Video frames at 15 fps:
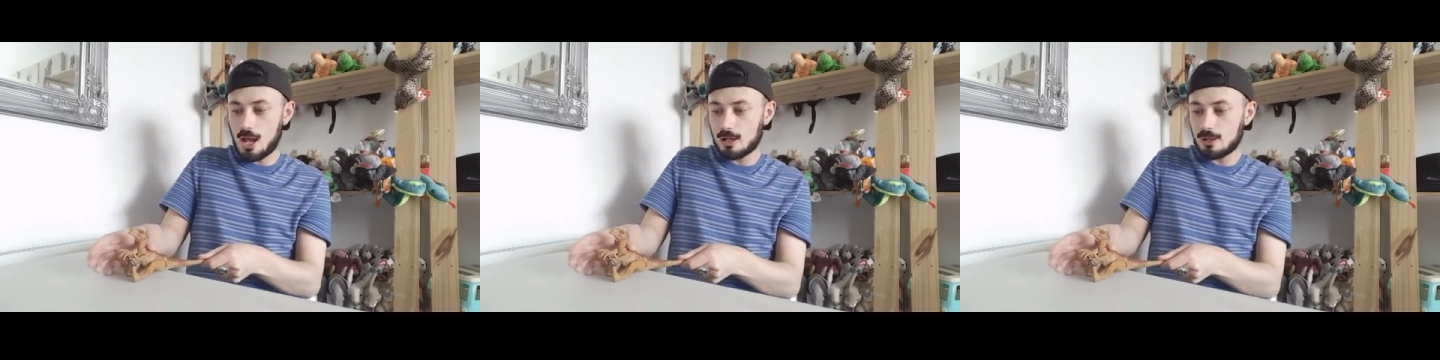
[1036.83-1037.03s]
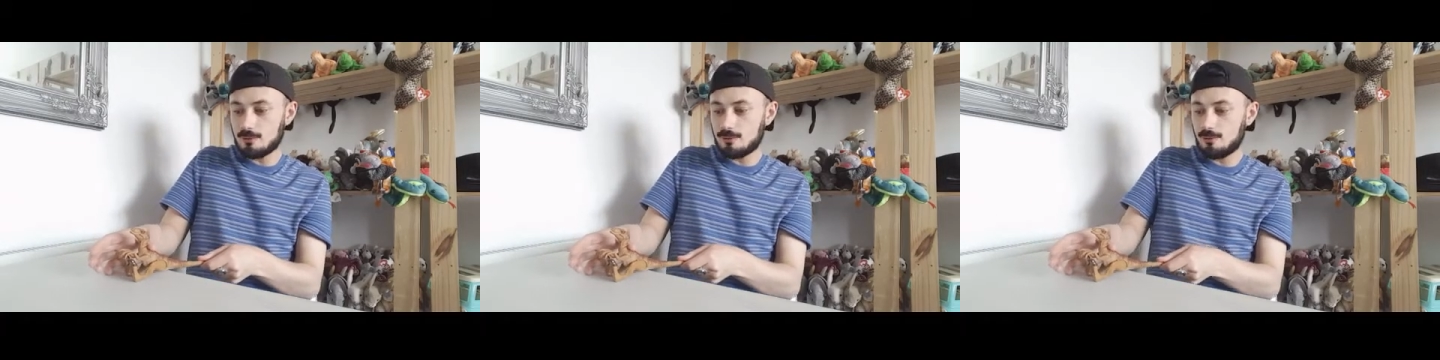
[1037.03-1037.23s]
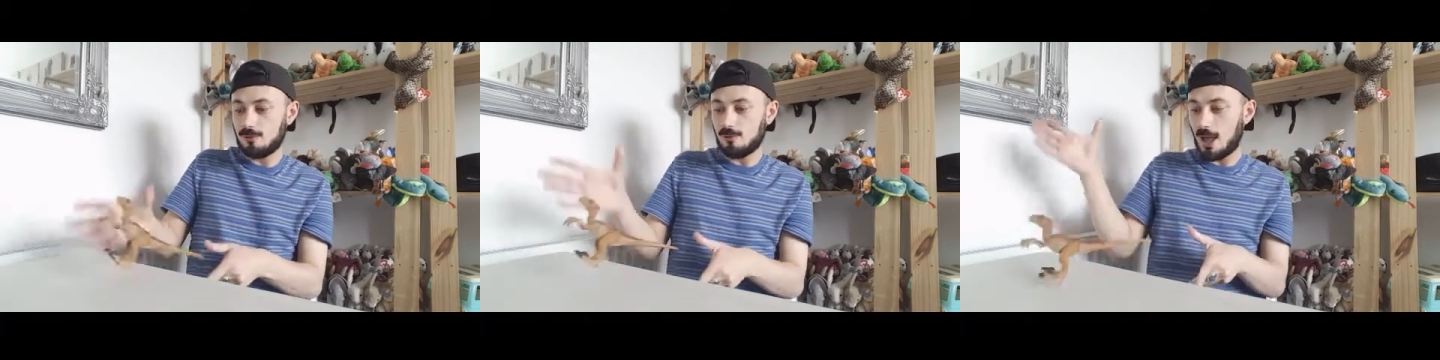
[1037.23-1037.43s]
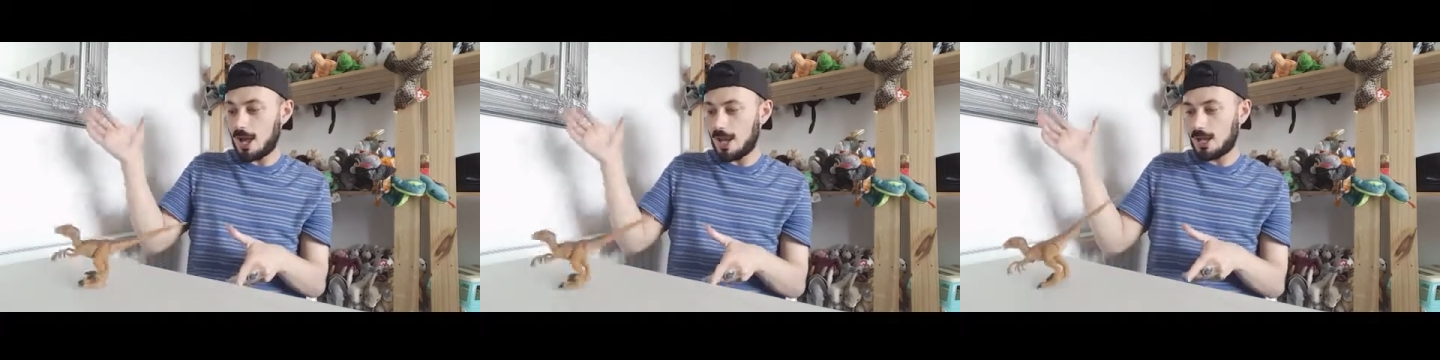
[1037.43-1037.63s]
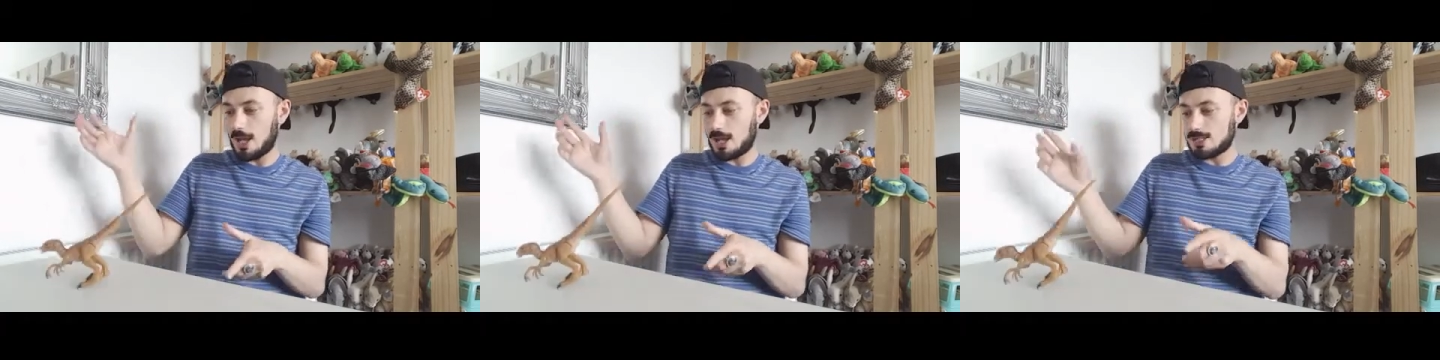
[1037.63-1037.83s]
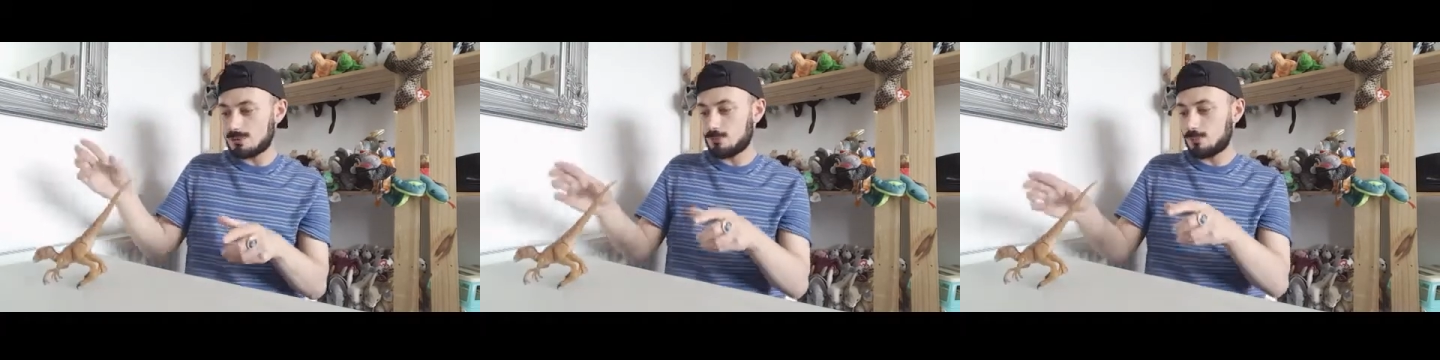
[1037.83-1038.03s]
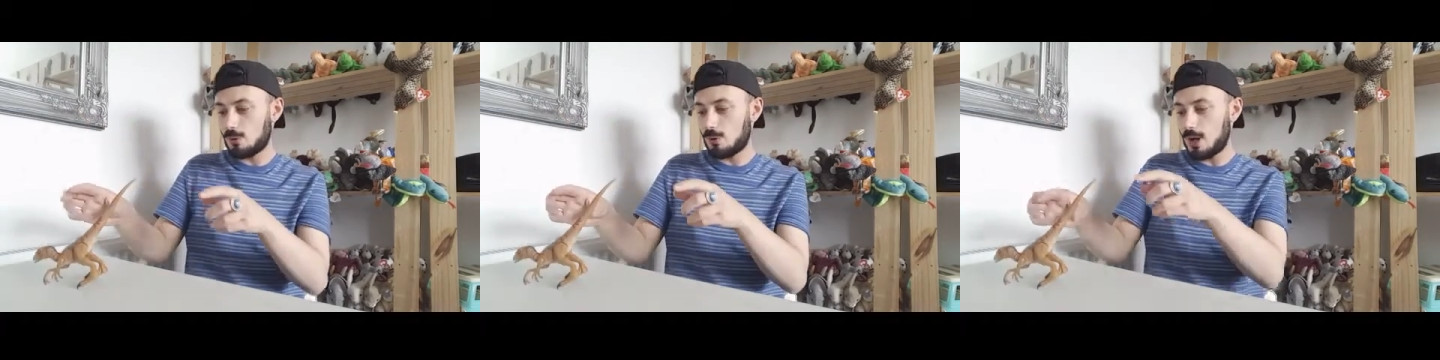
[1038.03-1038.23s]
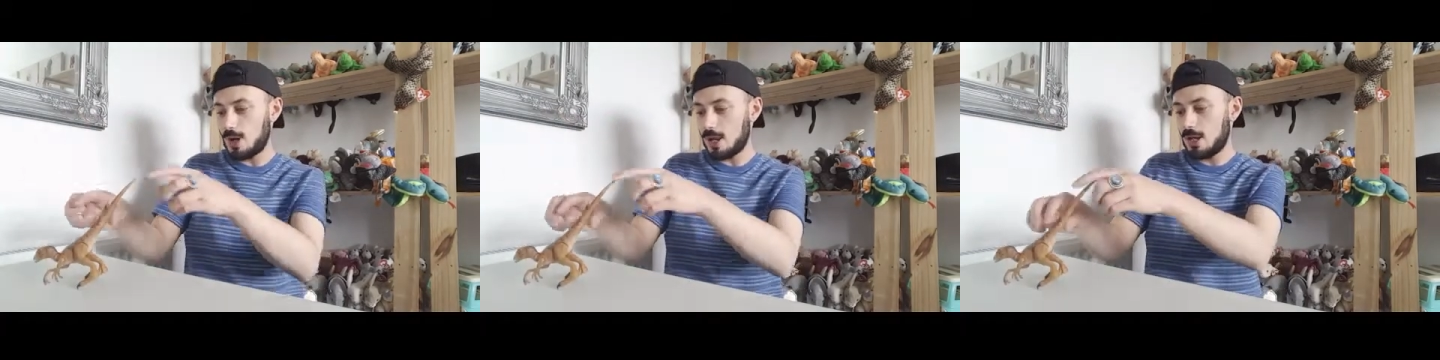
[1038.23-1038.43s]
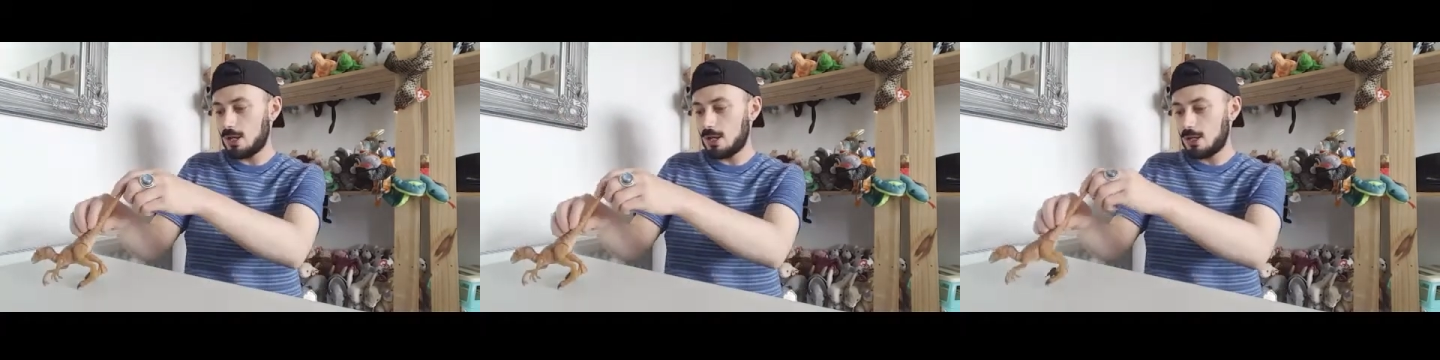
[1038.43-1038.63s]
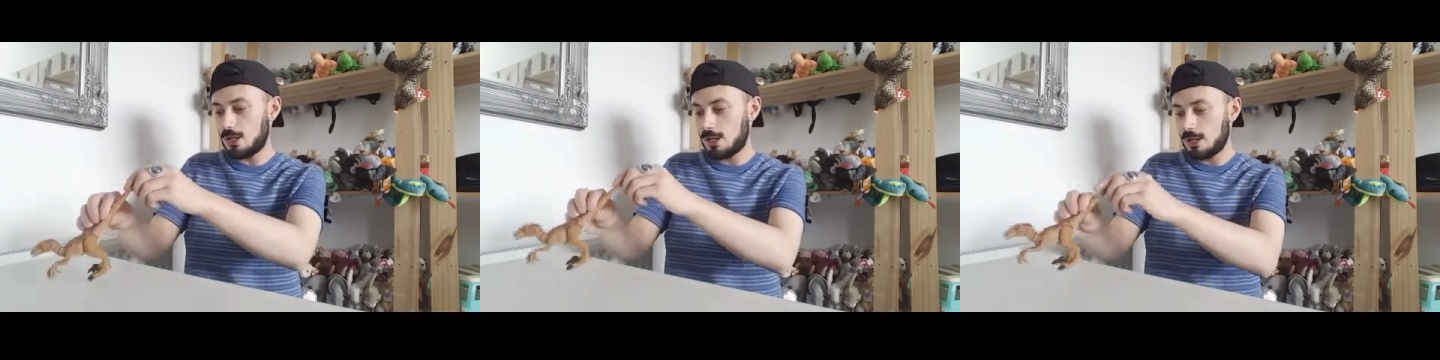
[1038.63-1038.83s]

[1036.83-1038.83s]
and fly at his prey.